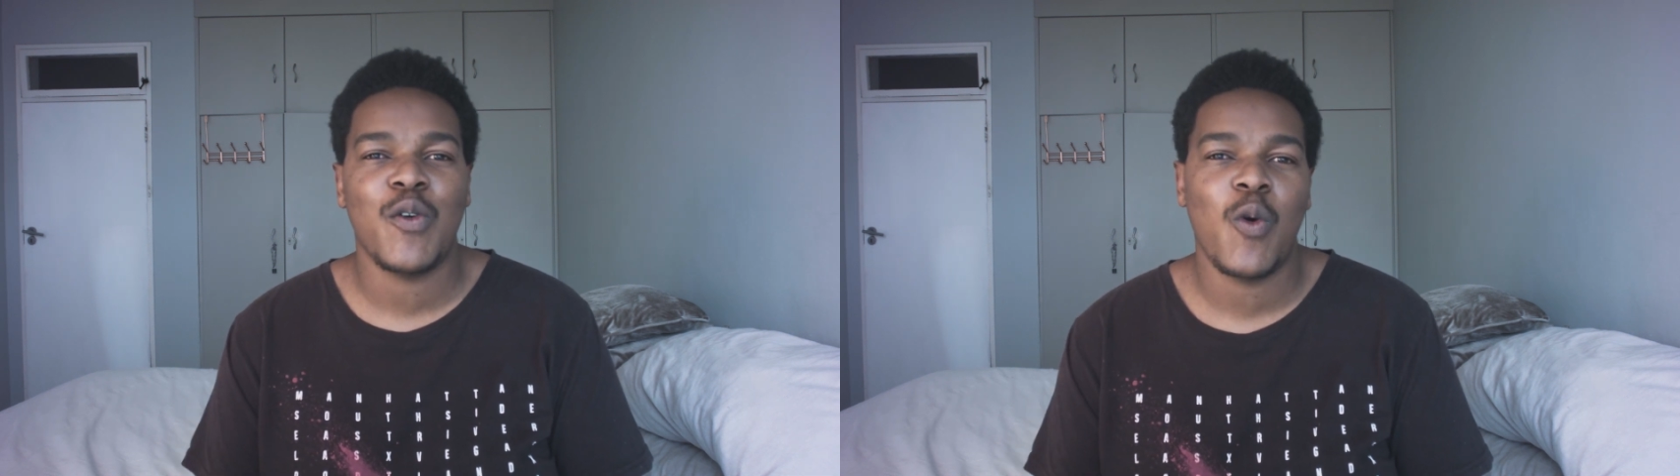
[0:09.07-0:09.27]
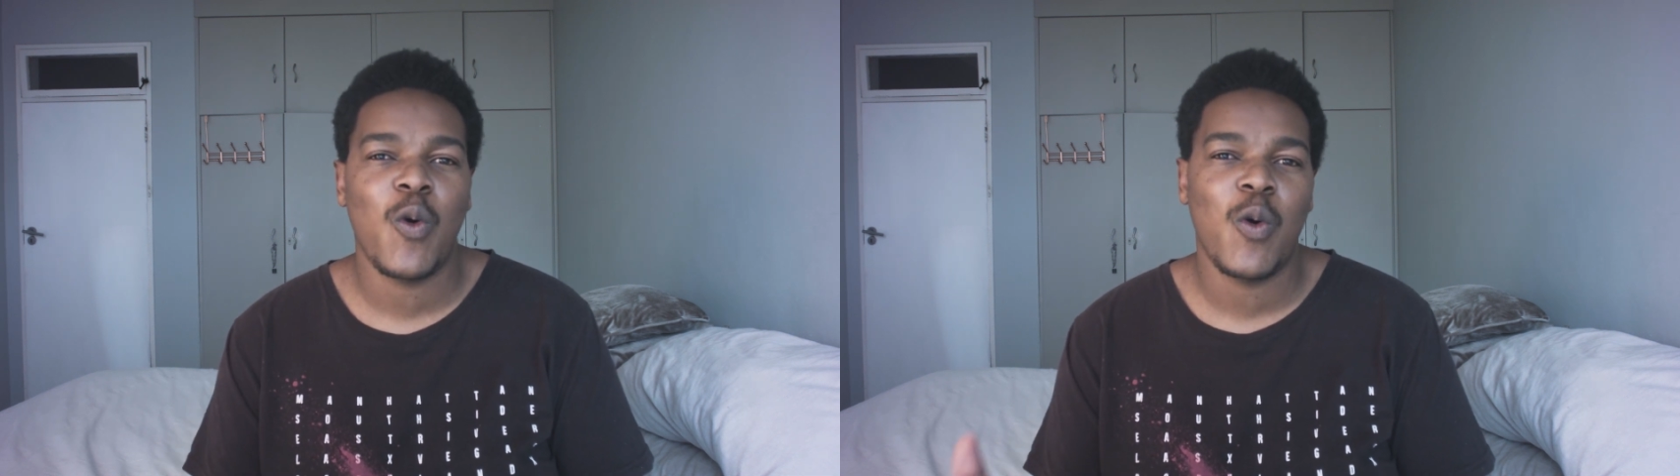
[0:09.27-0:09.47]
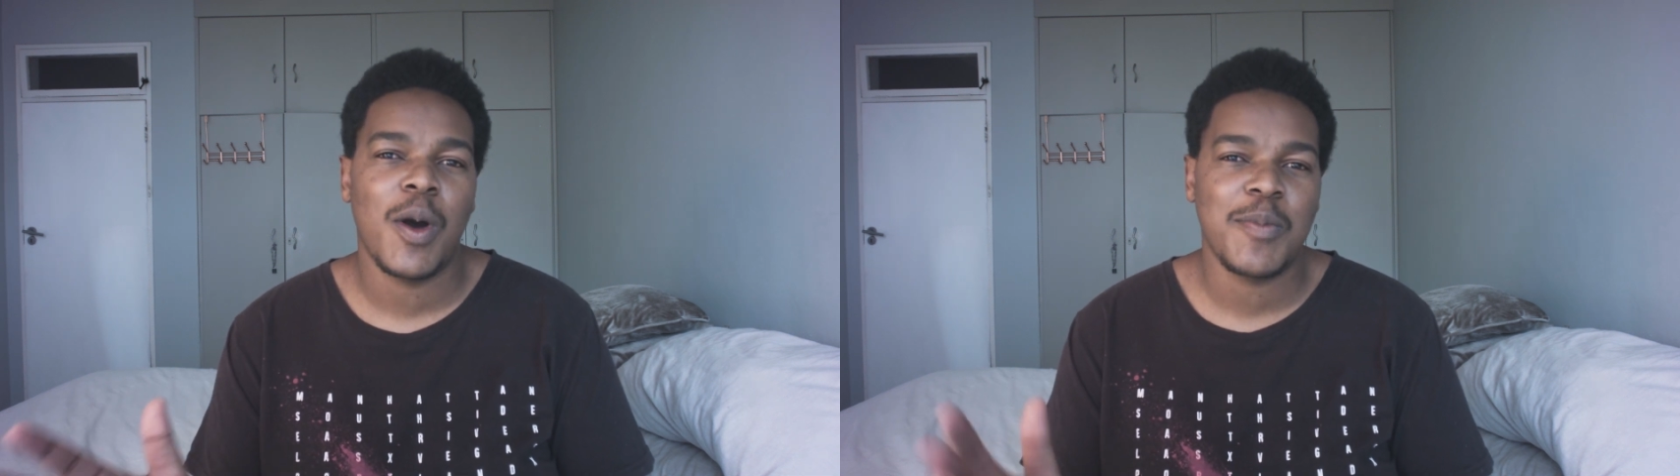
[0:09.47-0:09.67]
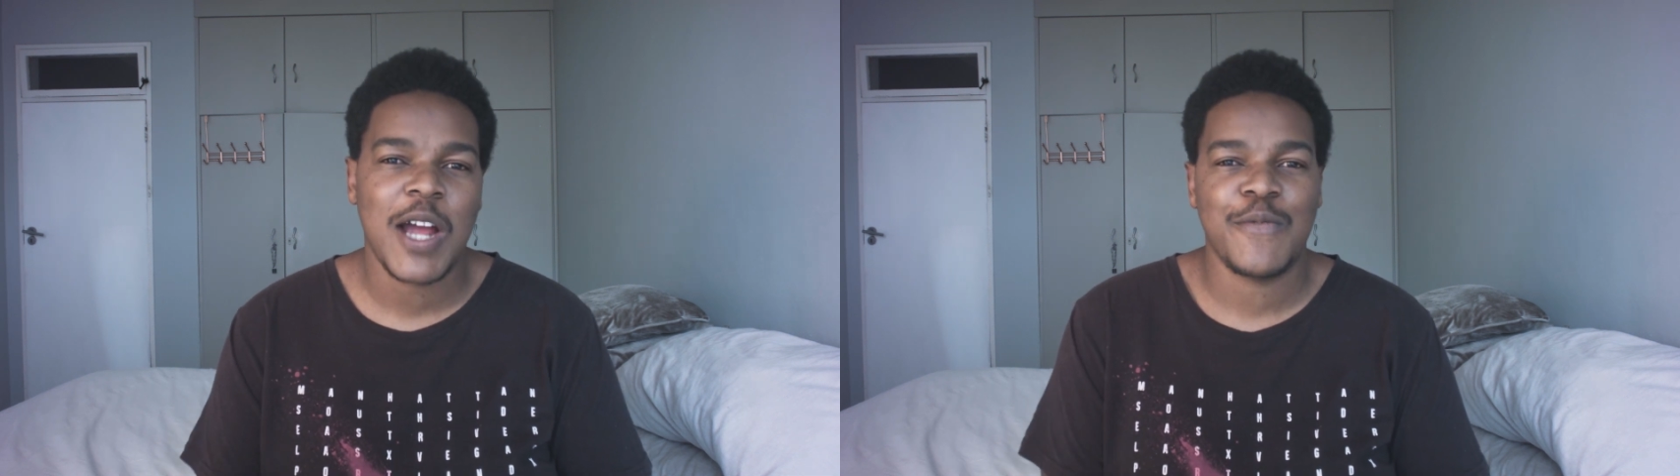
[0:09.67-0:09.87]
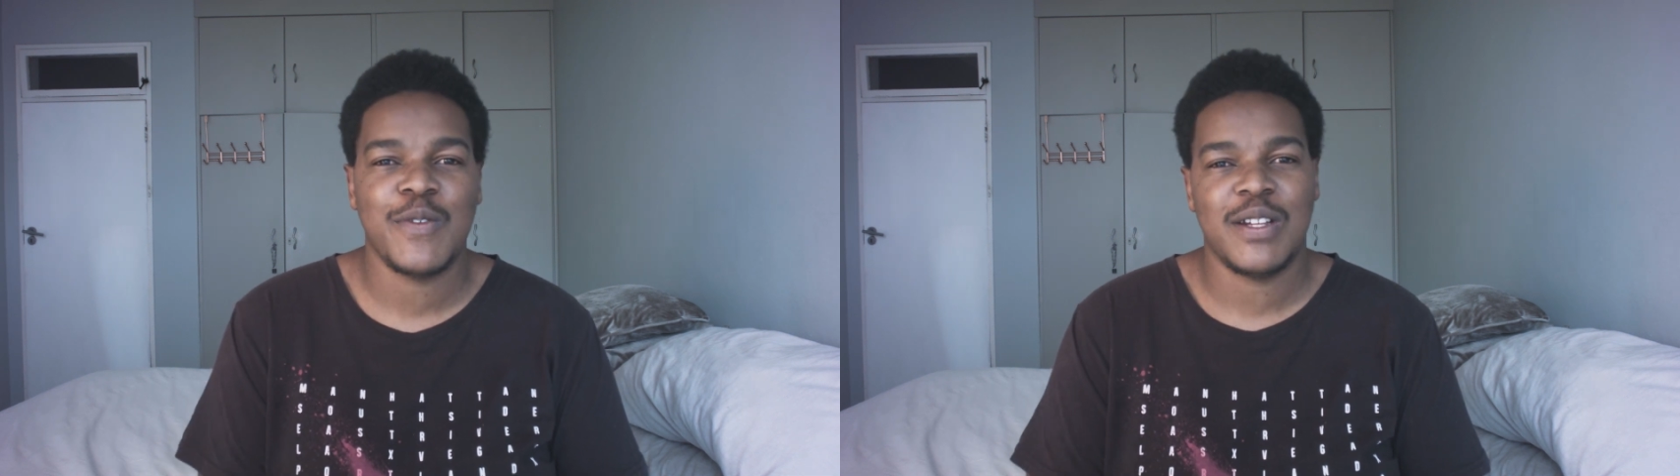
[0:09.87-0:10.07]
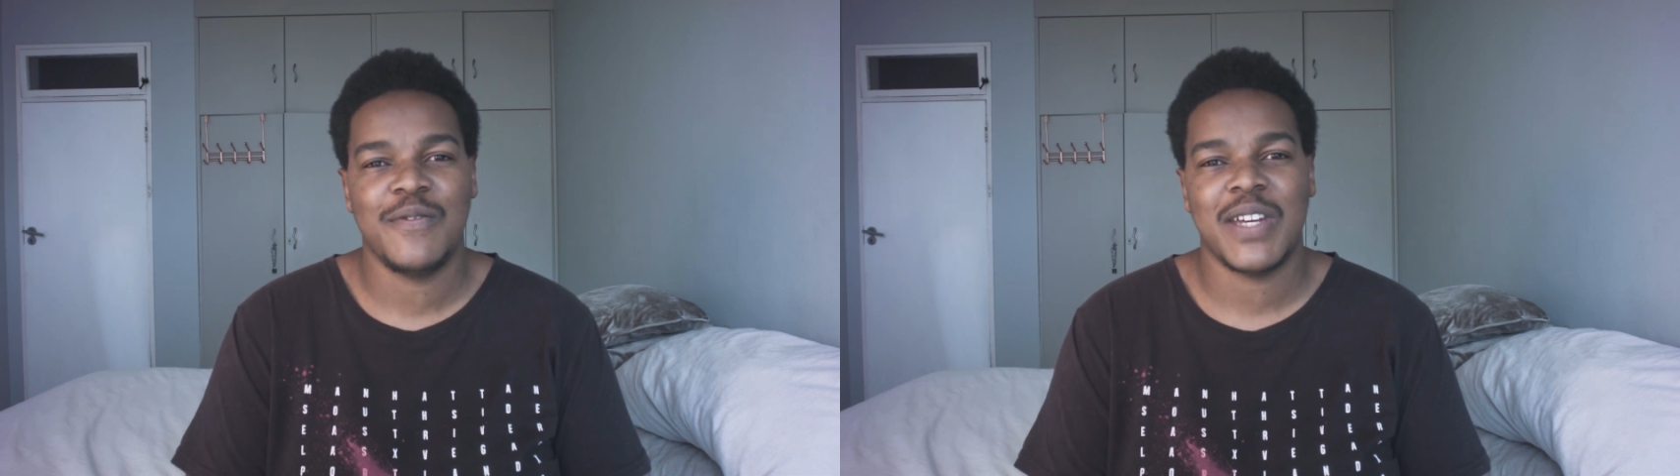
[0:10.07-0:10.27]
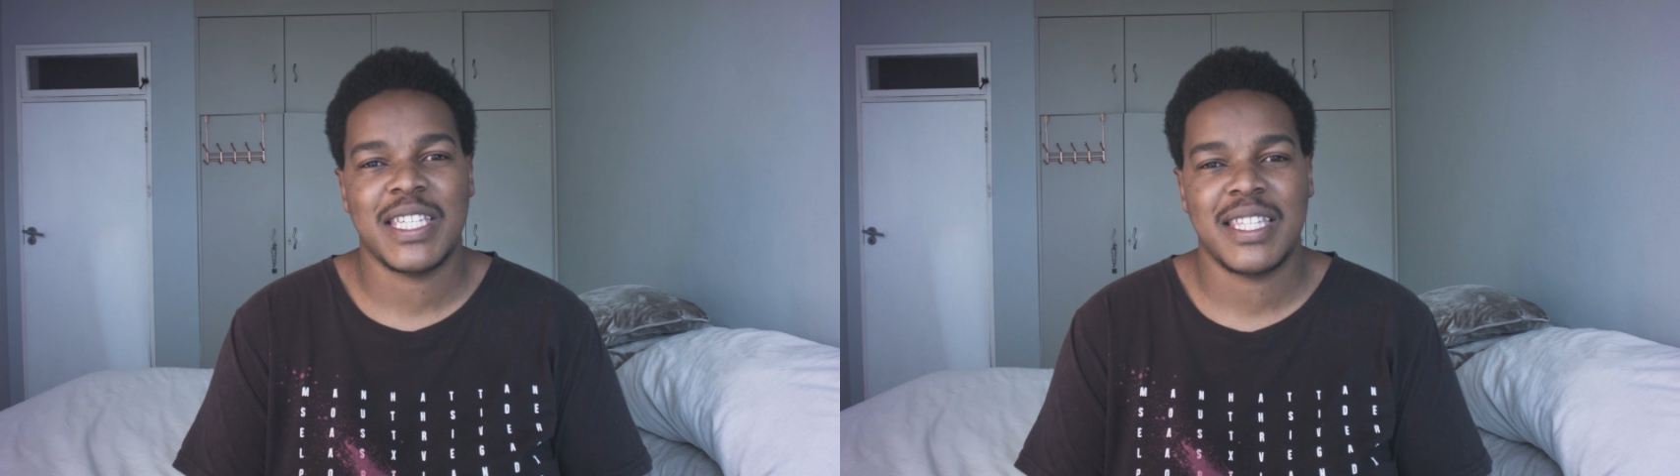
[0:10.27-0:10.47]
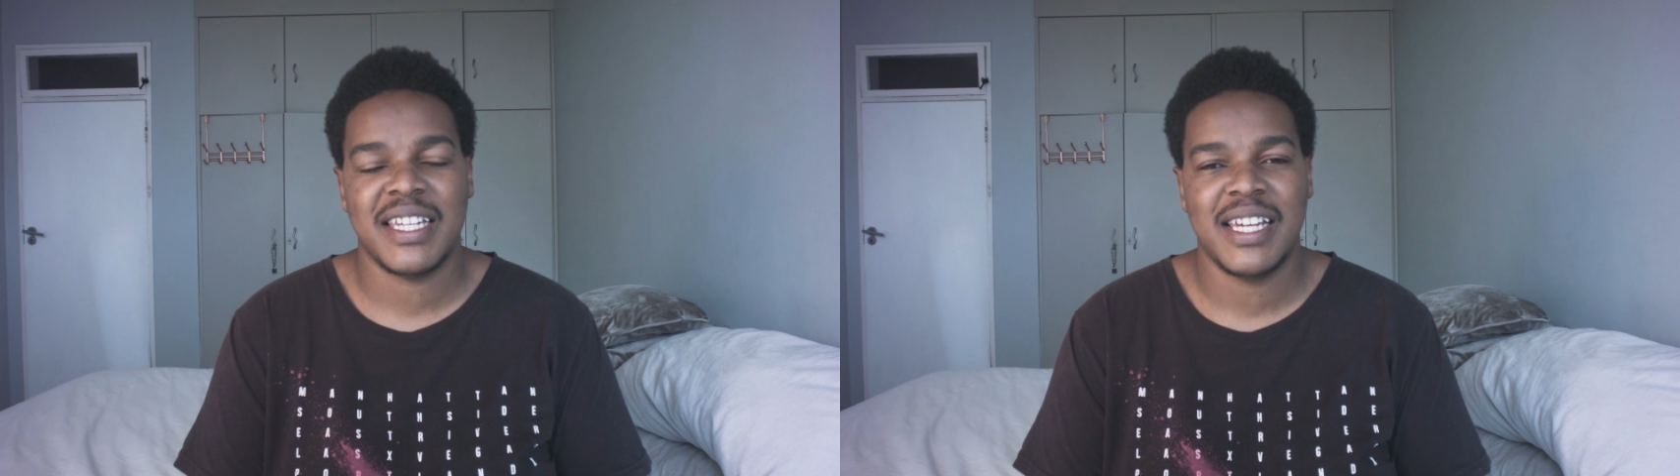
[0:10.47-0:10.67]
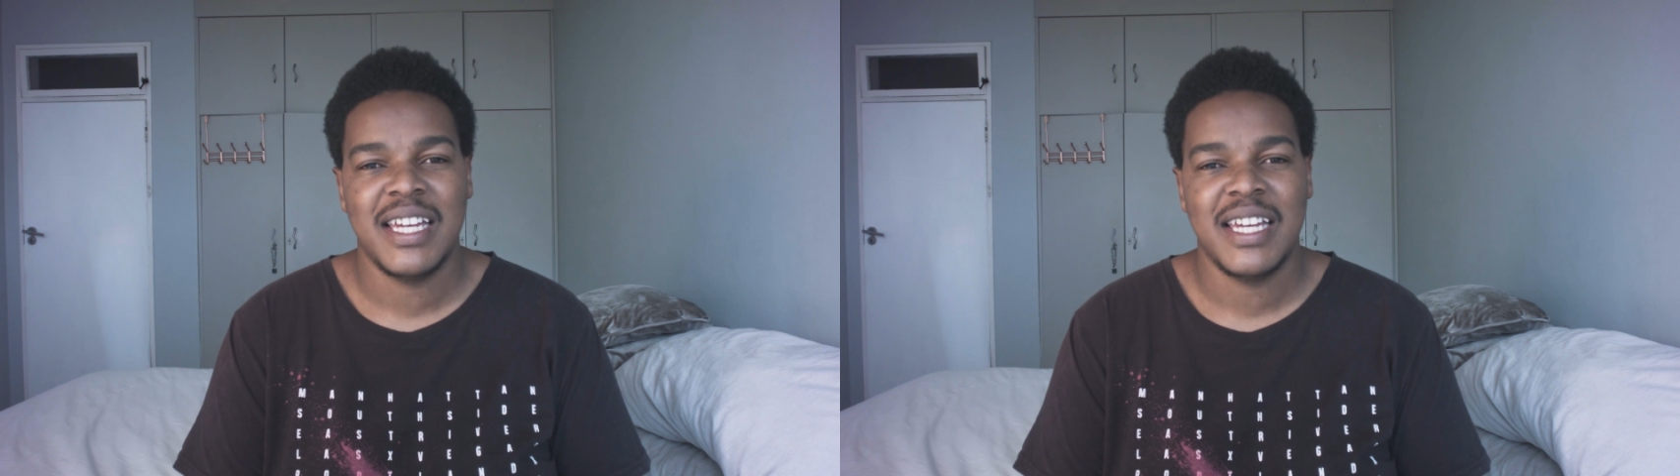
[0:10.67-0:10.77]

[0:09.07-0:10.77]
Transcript: or a private investor.